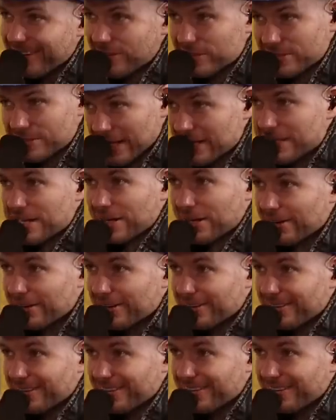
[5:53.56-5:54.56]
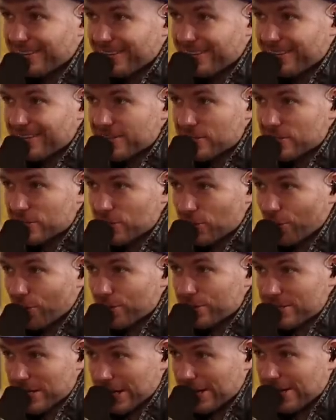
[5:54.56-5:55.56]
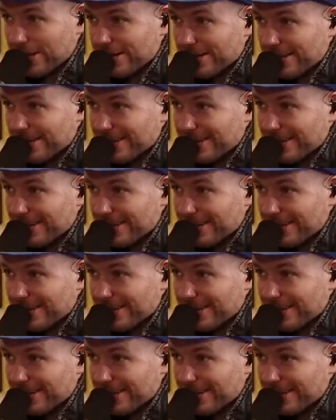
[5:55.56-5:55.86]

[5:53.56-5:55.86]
He sat there. Stone still.